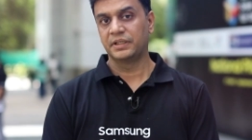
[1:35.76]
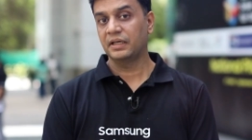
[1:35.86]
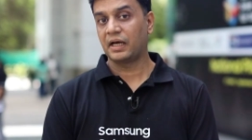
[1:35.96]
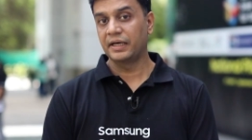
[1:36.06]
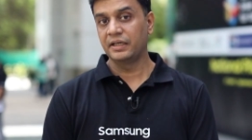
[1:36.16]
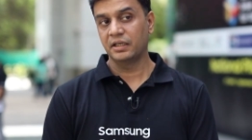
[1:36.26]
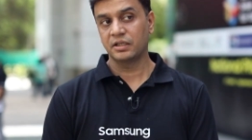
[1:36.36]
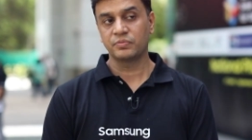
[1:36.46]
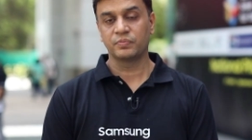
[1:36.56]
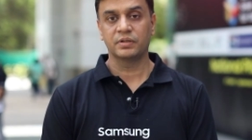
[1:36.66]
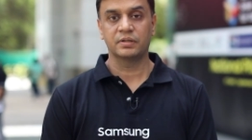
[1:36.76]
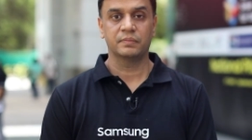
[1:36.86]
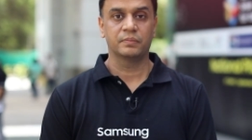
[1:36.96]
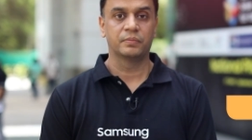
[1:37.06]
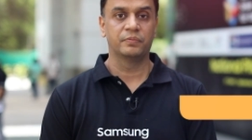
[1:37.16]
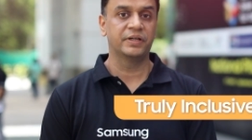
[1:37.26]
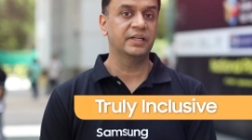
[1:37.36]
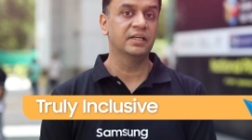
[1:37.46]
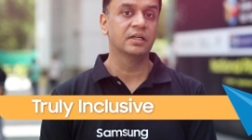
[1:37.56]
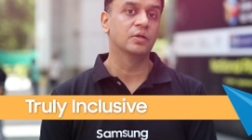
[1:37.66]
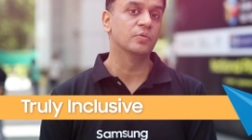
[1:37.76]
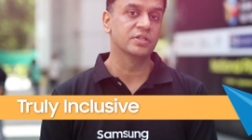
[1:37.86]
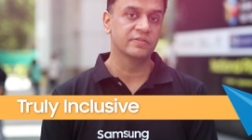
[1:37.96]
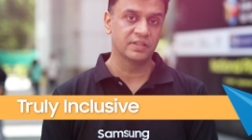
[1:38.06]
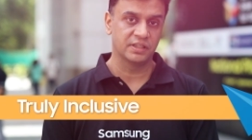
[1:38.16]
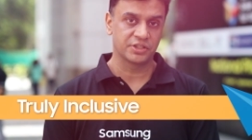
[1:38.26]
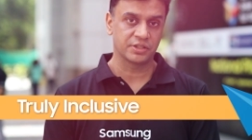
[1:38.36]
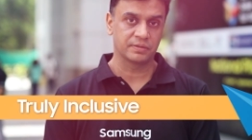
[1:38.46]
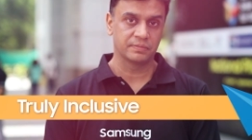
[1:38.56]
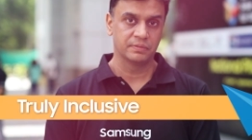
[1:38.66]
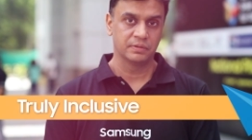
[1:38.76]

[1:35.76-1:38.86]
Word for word: Their ideas were very inclusive in nature.